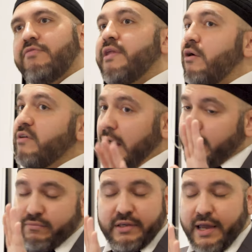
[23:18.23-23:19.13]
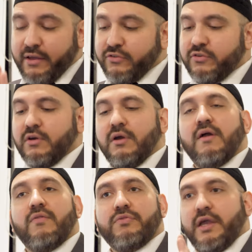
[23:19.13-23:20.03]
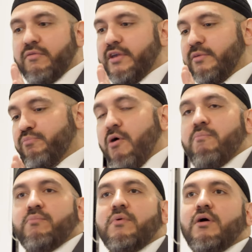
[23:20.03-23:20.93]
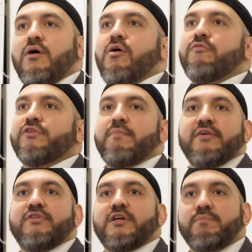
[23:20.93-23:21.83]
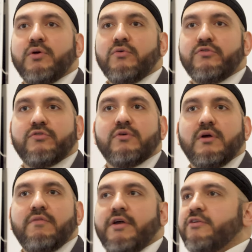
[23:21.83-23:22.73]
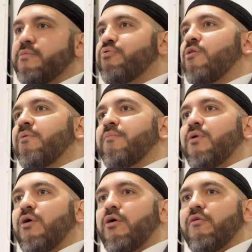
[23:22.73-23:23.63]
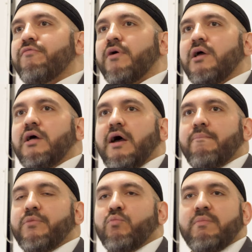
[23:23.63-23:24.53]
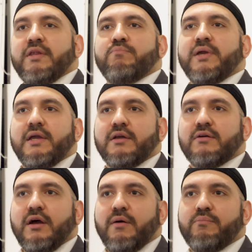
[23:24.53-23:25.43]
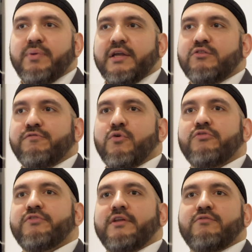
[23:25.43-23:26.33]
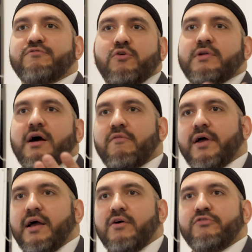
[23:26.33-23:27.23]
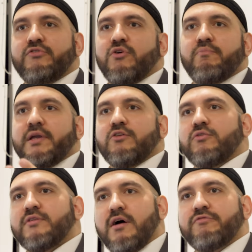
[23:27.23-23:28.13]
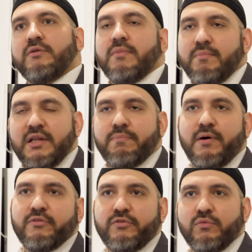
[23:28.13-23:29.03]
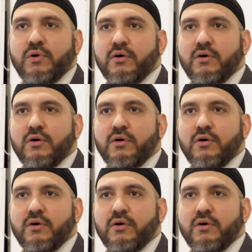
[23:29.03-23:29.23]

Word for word: Now, yes, there is a problem of domestic abuse, there's a problem of um, women being um, being divorced and thrown out of the house and not being looked after in many parts of the